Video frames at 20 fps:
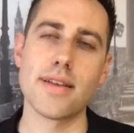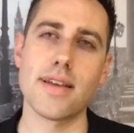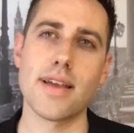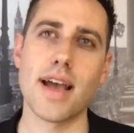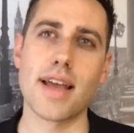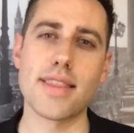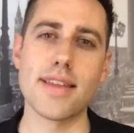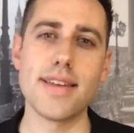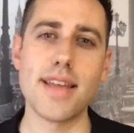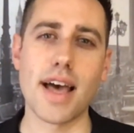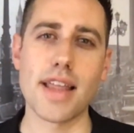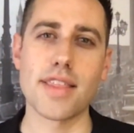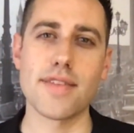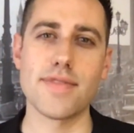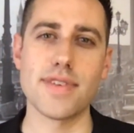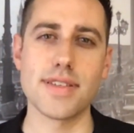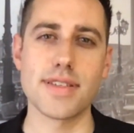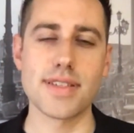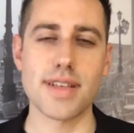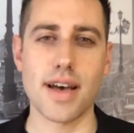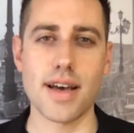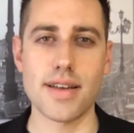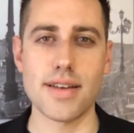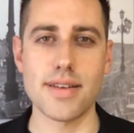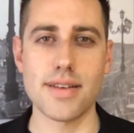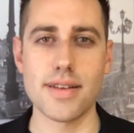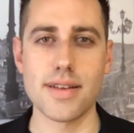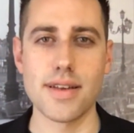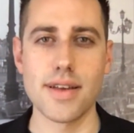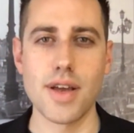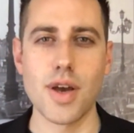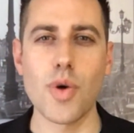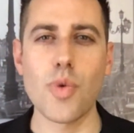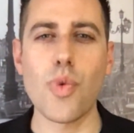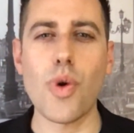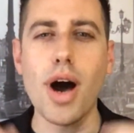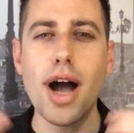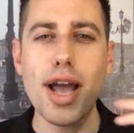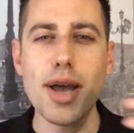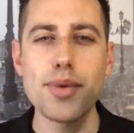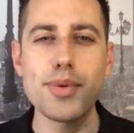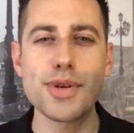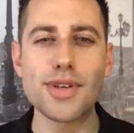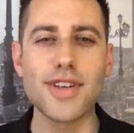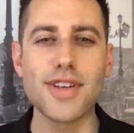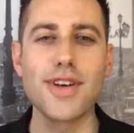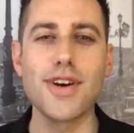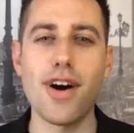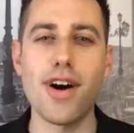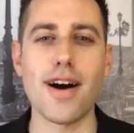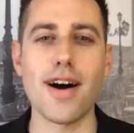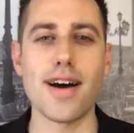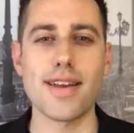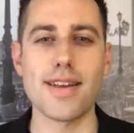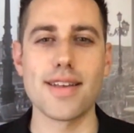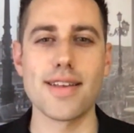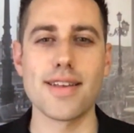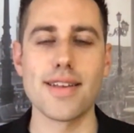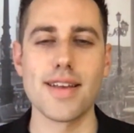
at the death of his son. Why would God